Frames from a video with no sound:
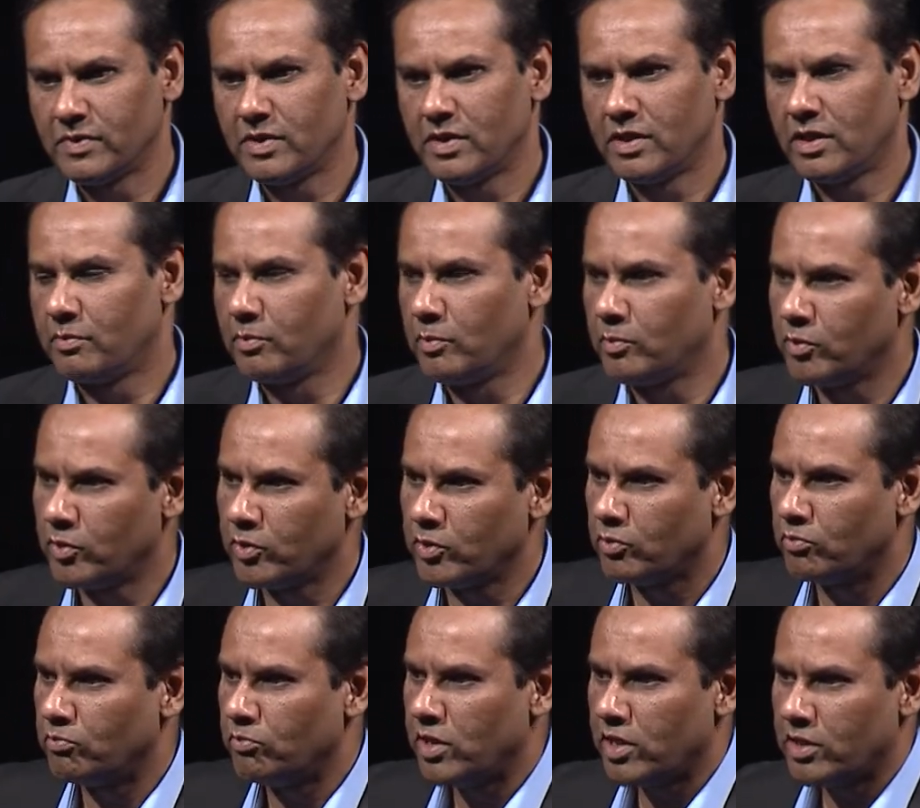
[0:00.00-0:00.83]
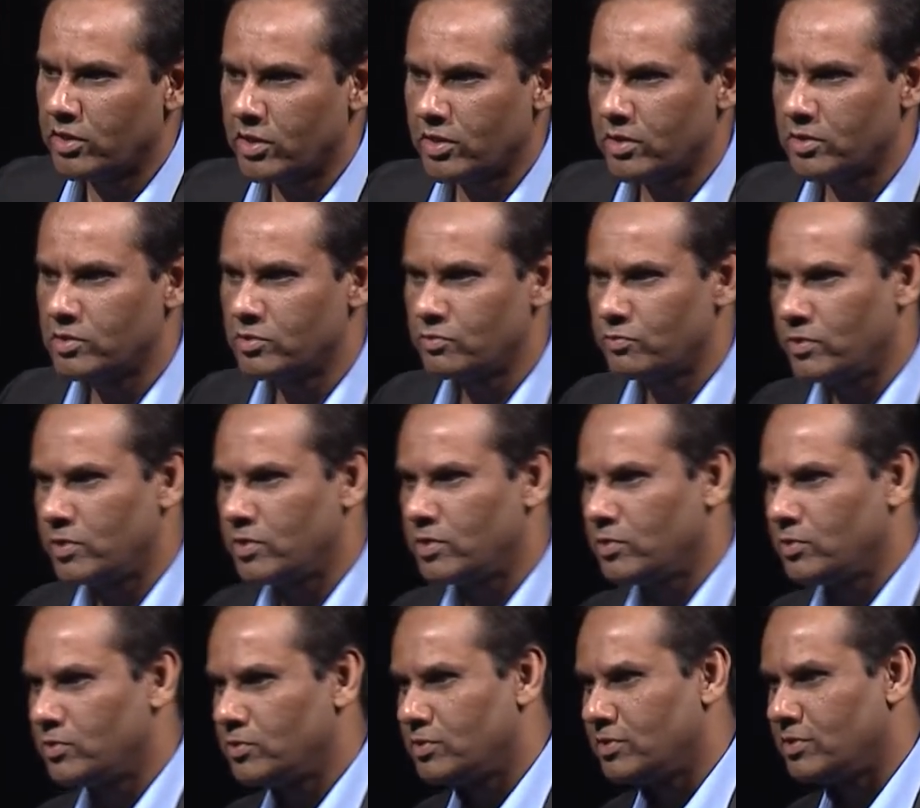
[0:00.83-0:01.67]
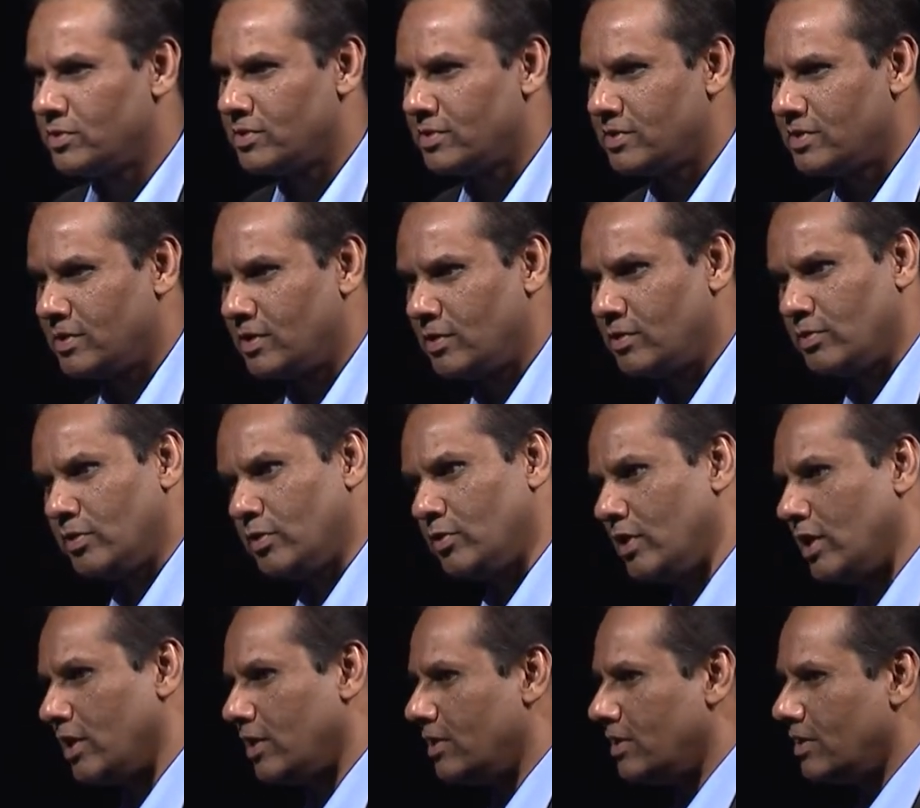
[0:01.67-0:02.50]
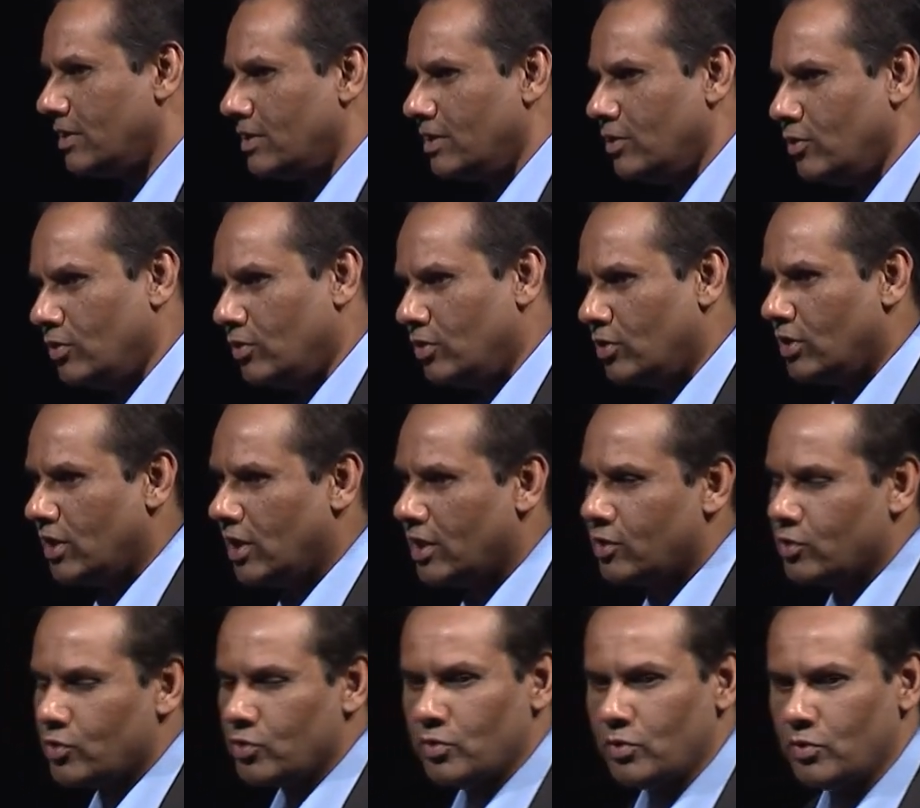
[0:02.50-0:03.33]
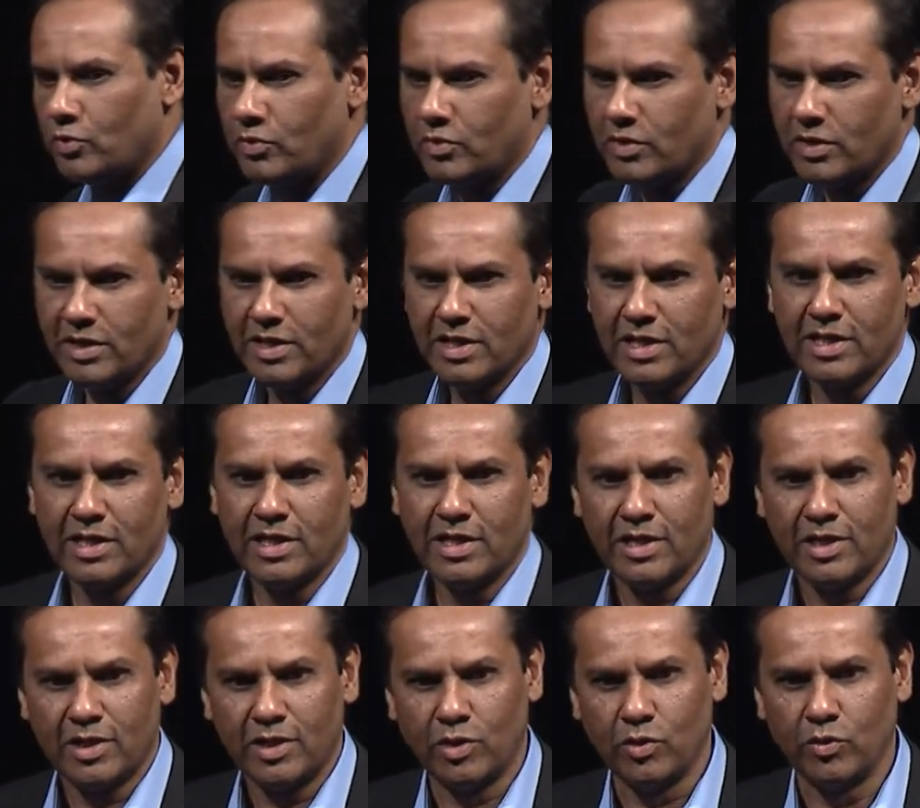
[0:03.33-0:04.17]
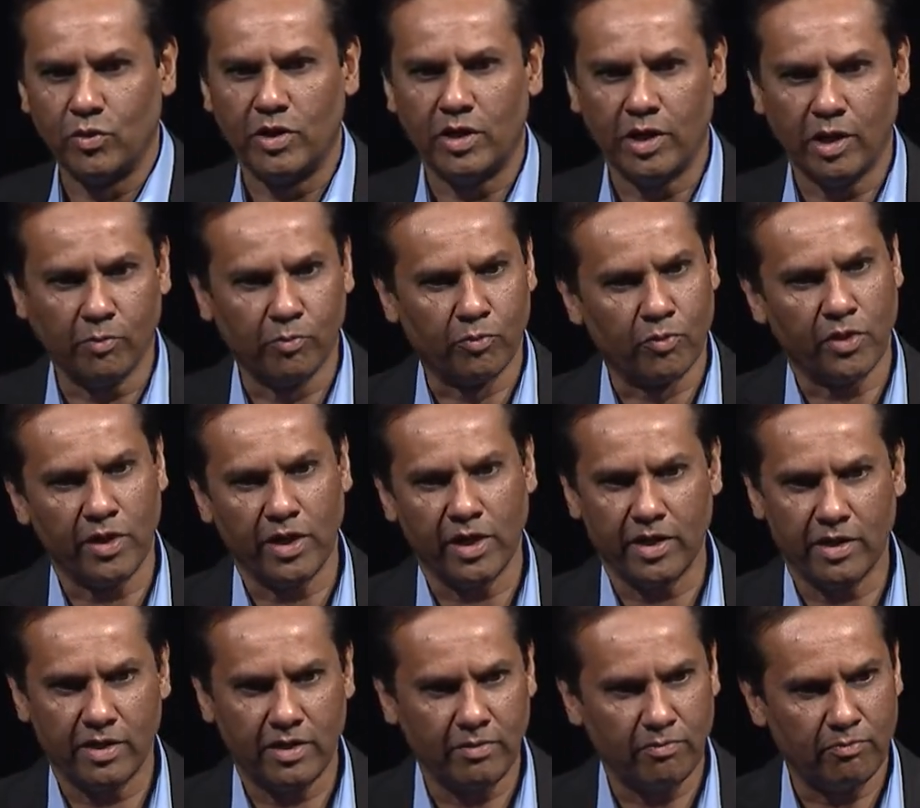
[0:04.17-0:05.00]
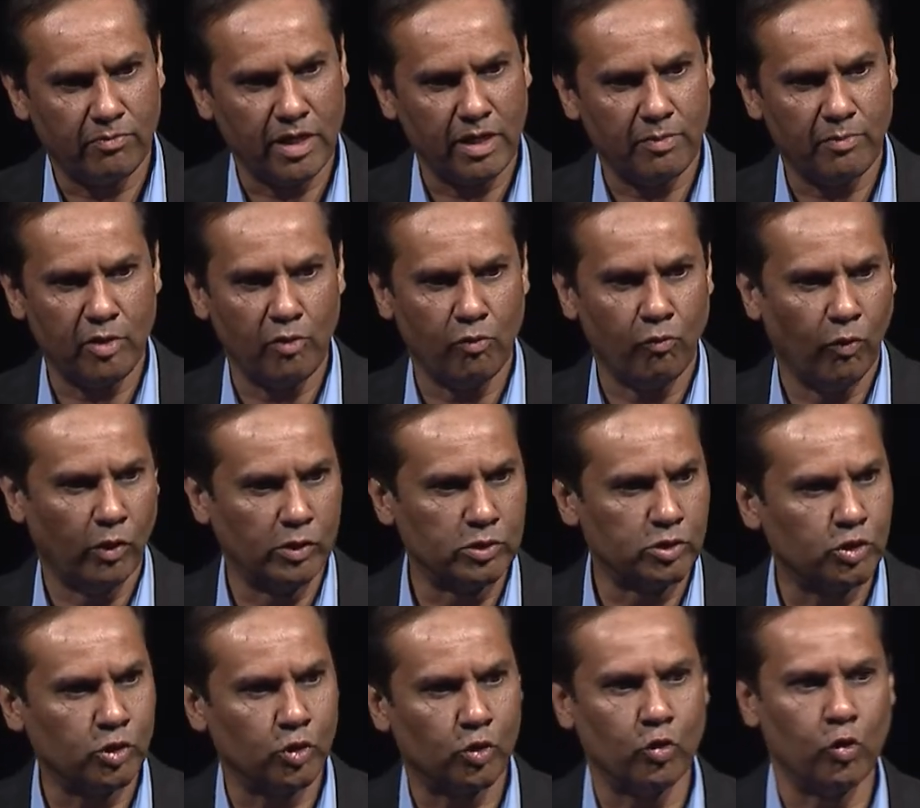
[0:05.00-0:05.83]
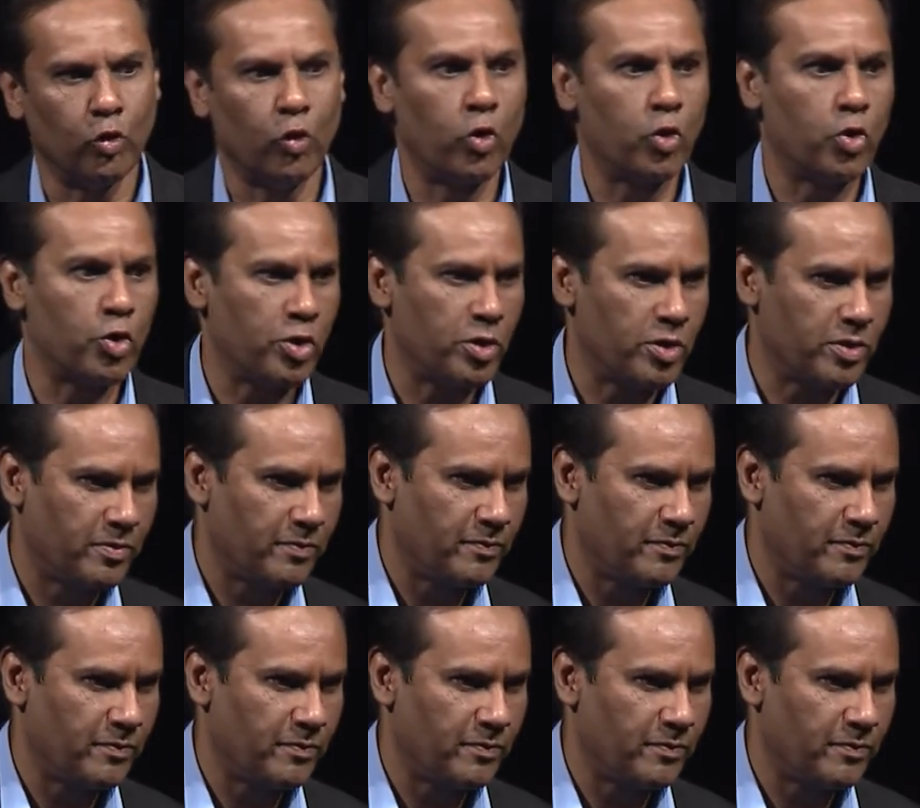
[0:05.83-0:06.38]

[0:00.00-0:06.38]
Remember your maintenance windows? You get to do an upgrade maybe once a quarter.